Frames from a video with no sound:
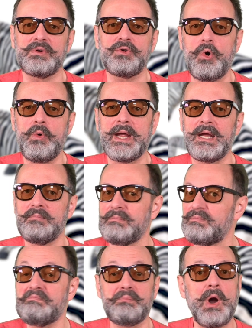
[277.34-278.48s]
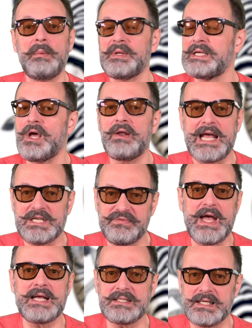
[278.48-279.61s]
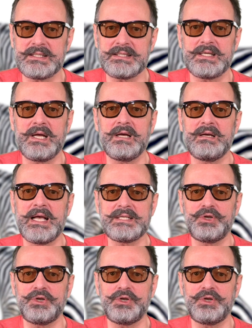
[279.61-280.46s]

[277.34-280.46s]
growing probably not as fast as a